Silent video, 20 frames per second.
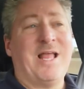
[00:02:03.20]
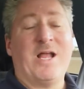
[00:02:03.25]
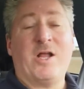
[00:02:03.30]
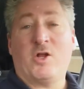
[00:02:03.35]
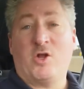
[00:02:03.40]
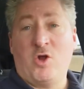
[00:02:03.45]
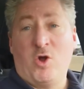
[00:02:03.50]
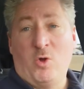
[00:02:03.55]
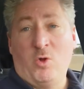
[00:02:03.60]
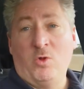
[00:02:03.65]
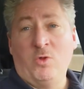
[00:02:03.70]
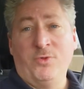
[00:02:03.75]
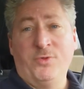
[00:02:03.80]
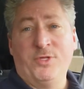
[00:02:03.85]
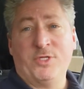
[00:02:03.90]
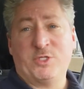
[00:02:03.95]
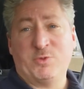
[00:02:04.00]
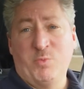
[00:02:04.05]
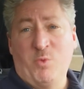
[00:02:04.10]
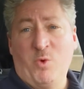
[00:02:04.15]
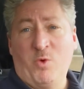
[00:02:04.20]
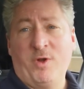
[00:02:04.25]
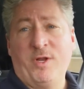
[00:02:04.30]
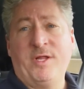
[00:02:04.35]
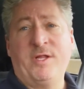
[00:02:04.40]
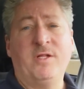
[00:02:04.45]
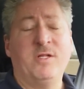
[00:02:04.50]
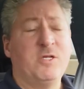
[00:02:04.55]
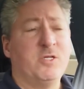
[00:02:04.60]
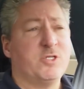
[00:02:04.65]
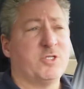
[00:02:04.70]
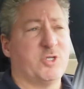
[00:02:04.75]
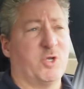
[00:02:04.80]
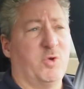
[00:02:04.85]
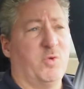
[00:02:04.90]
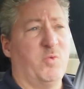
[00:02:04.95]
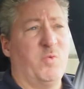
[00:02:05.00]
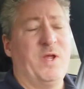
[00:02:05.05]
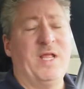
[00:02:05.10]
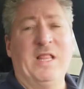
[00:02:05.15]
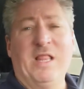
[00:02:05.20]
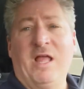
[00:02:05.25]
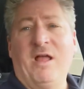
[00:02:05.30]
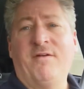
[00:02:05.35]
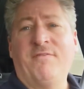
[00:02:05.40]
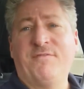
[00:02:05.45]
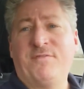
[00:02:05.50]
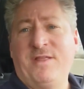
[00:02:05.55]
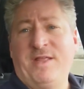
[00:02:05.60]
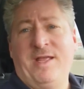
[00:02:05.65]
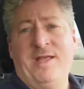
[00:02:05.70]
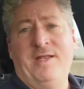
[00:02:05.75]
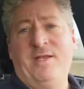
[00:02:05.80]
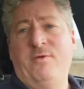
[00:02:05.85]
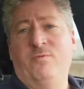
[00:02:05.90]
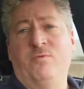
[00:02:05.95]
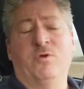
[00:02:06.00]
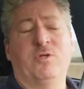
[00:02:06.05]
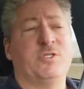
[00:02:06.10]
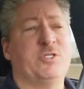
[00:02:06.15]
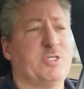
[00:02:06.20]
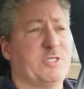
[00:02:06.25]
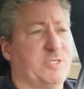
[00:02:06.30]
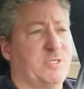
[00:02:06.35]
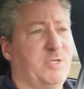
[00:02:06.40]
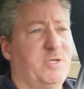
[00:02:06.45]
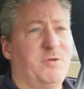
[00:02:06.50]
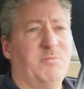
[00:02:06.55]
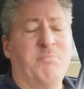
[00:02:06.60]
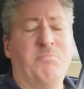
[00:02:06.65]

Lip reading: that cold this morning, so we left and it was